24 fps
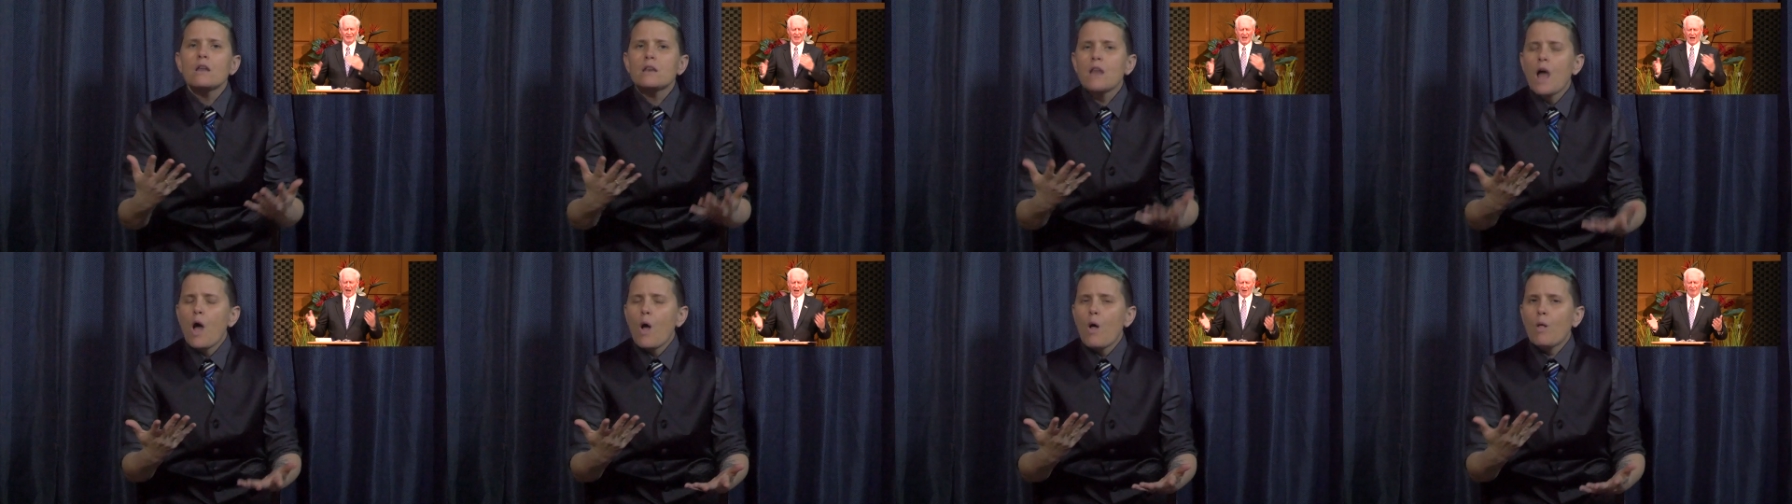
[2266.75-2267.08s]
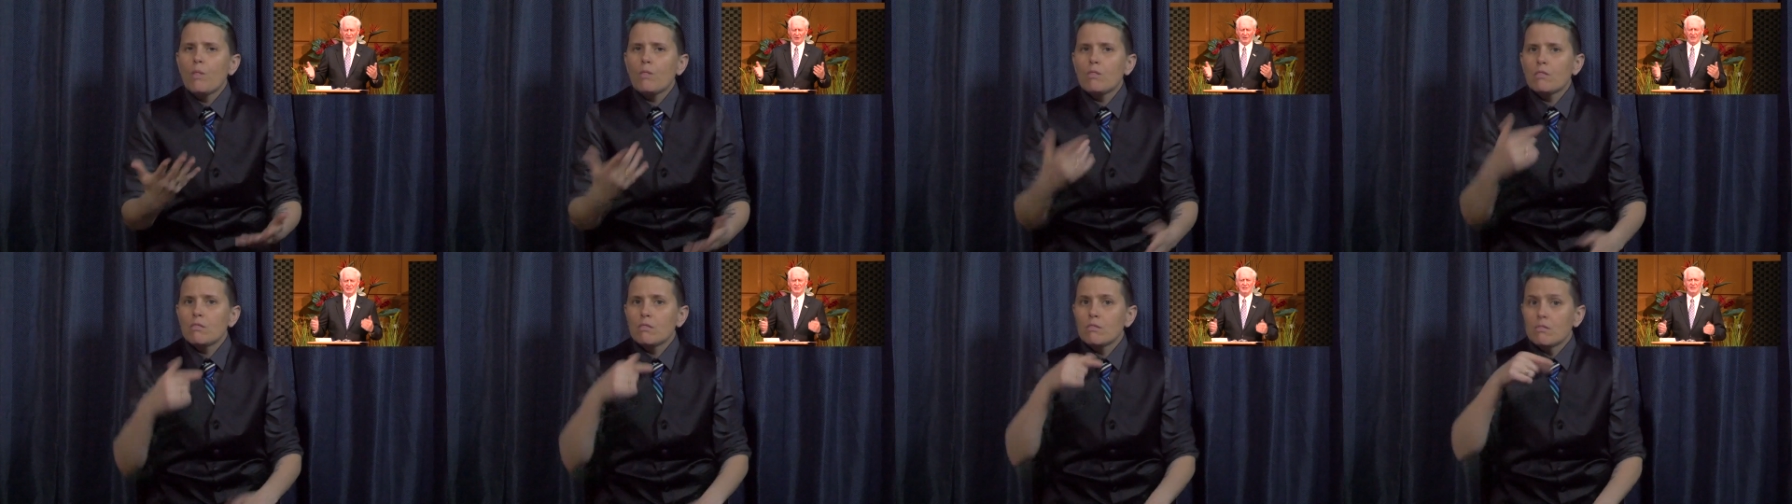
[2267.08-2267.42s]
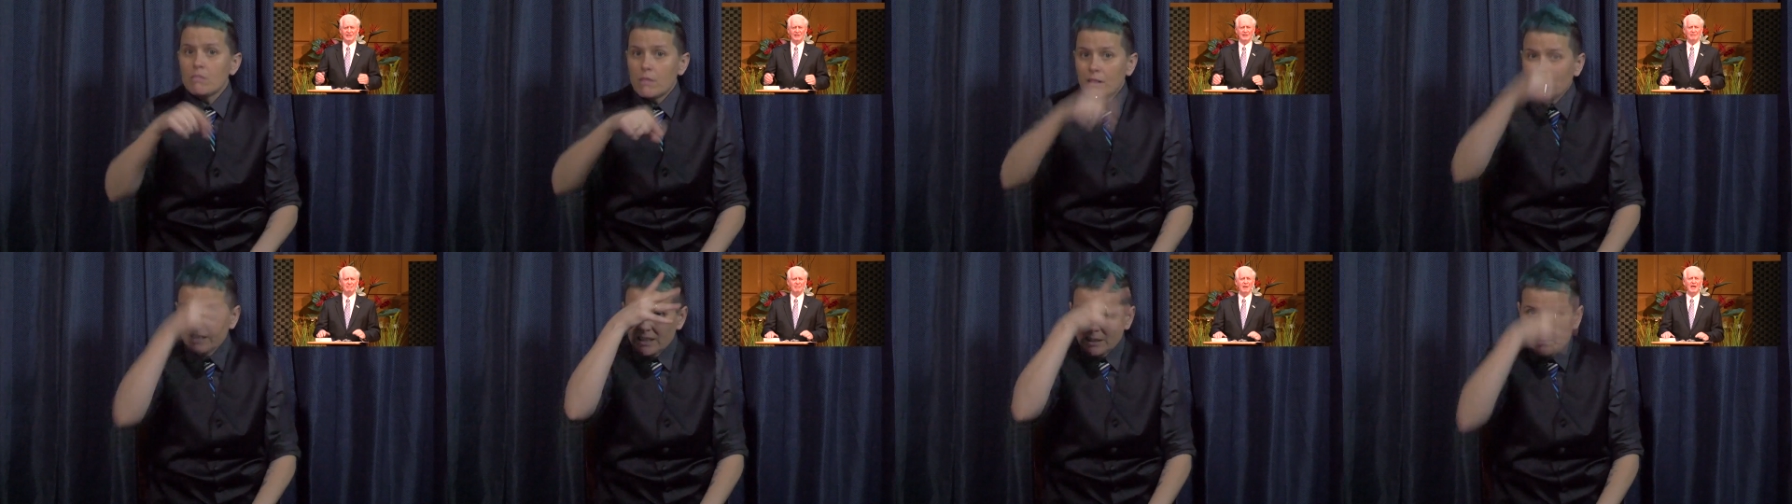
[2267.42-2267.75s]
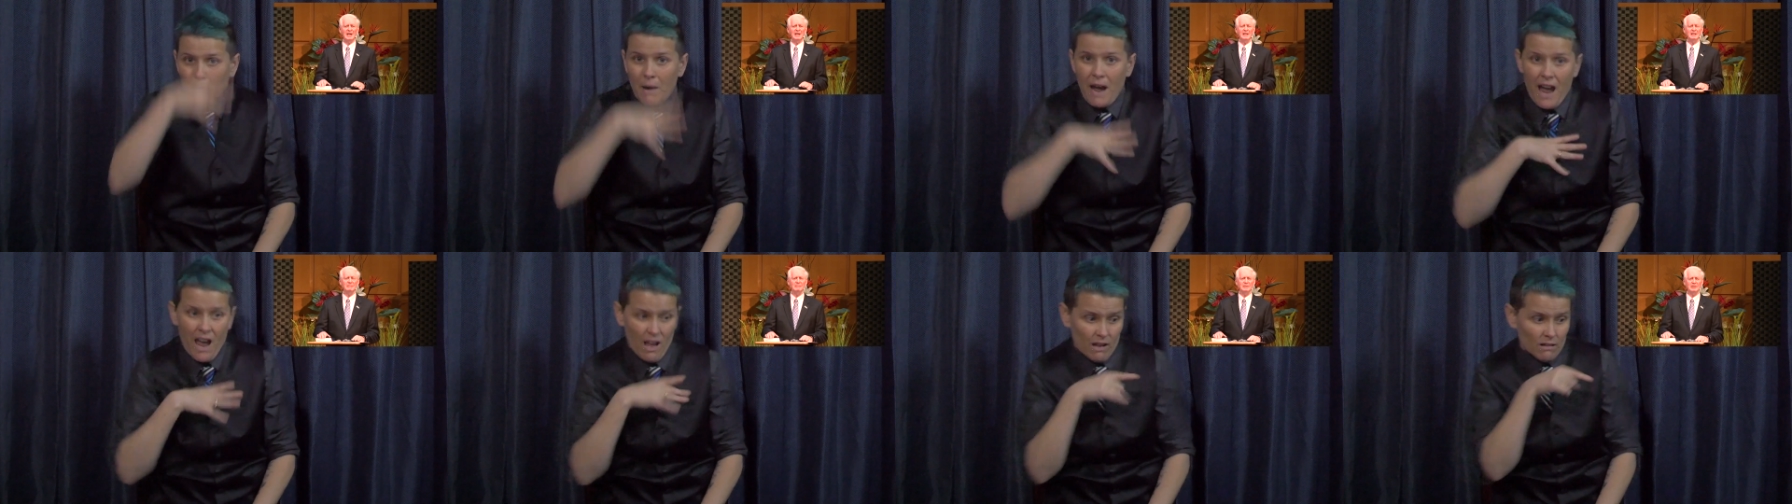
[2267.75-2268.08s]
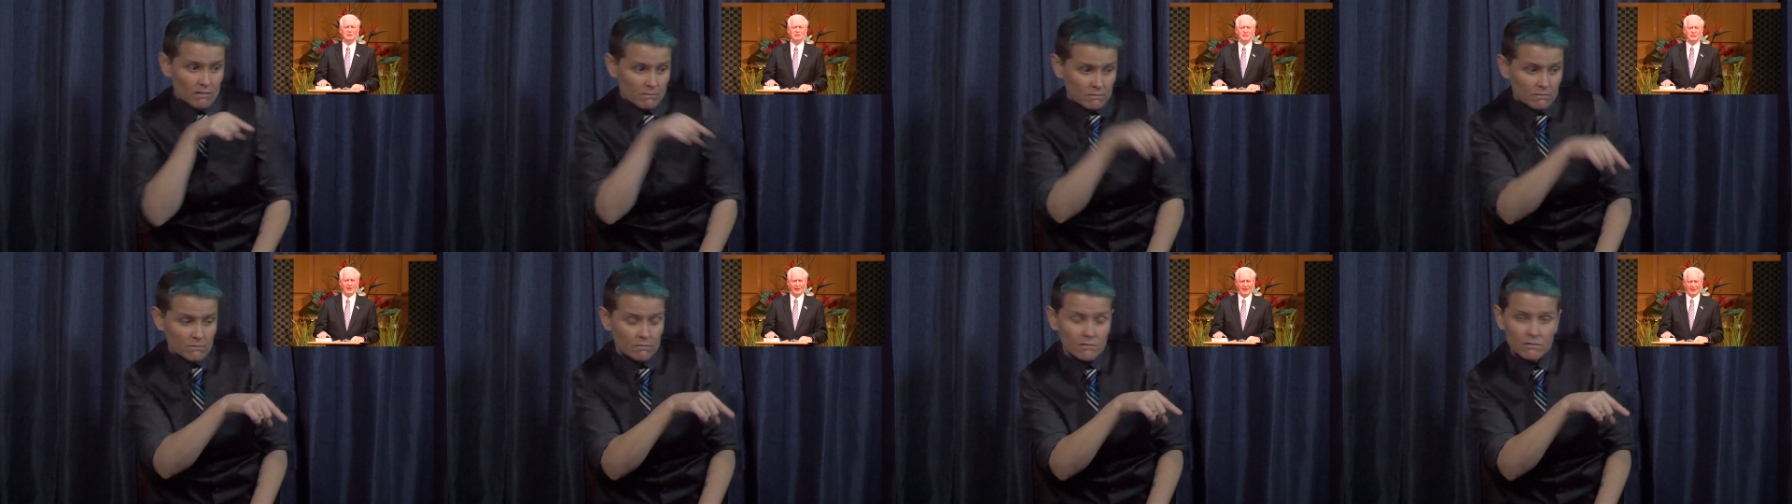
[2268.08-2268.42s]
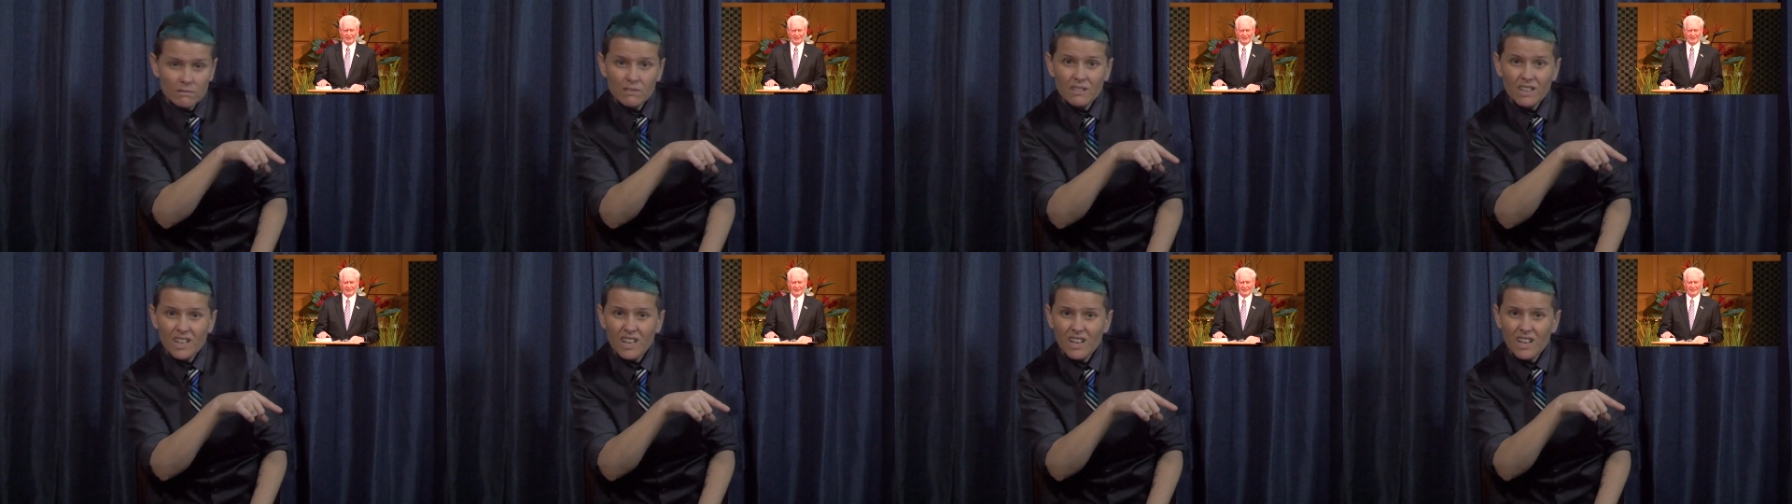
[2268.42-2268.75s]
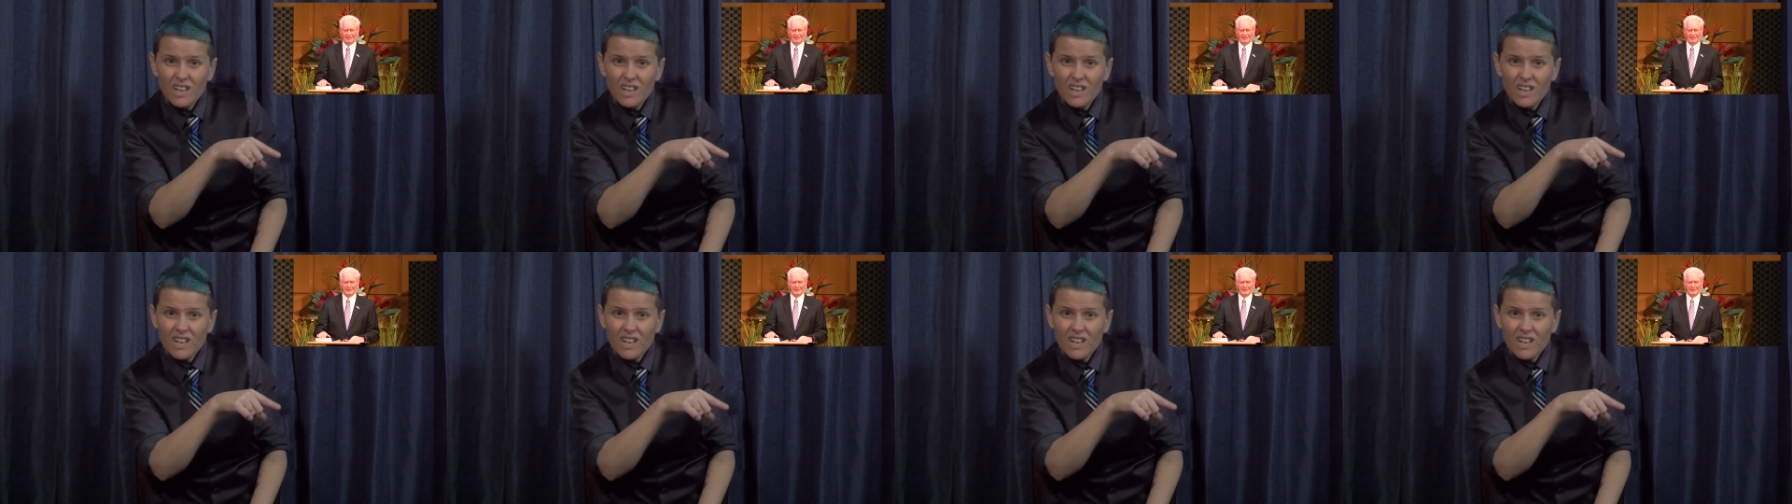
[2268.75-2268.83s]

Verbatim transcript: obviously made a mistake